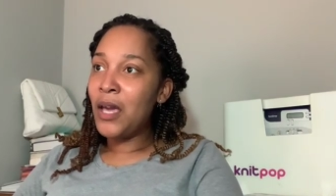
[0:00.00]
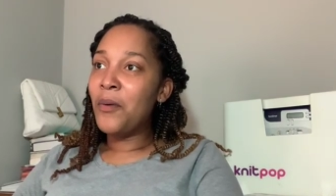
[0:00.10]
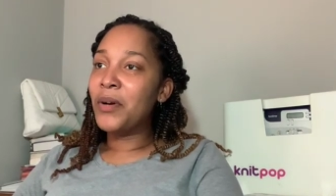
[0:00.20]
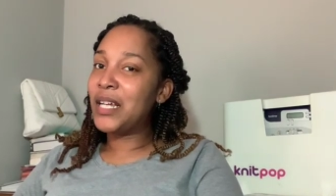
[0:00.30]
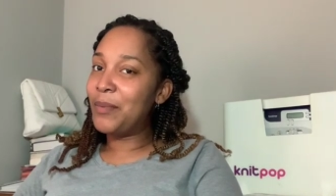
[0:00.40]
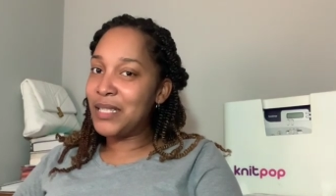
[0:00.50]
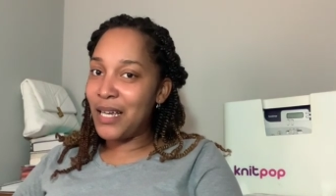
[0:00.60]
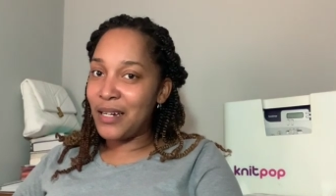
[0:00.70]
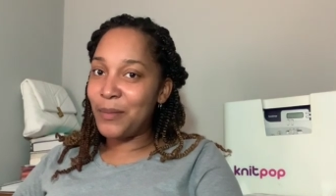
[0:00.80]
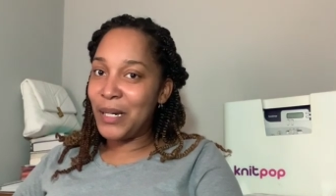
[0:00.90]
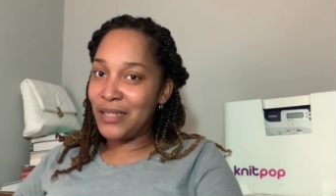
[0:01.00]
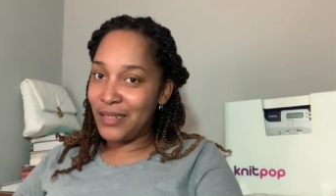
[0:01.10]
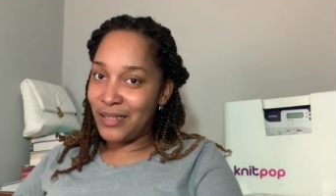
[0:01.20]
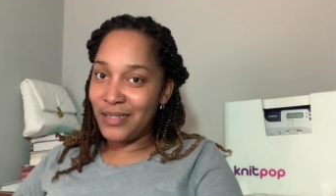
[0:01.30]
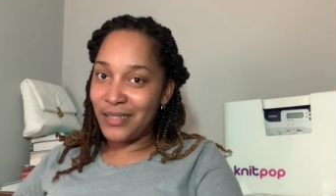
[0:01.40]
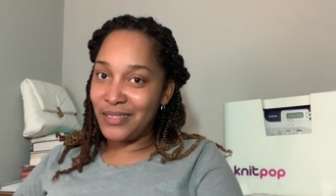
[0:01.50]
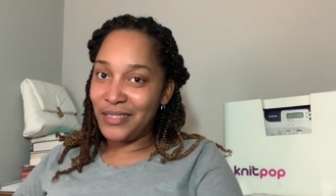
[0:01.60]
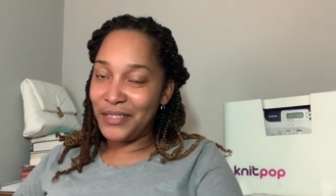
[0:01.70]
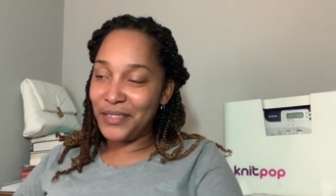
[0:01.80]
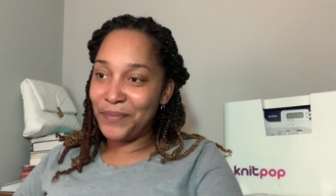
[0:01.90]
When they be talking about this
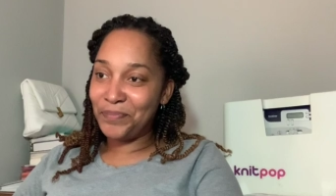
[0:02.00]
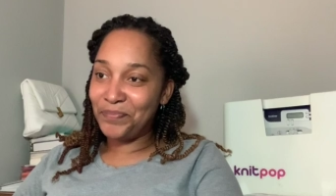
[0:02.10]
sisterhood,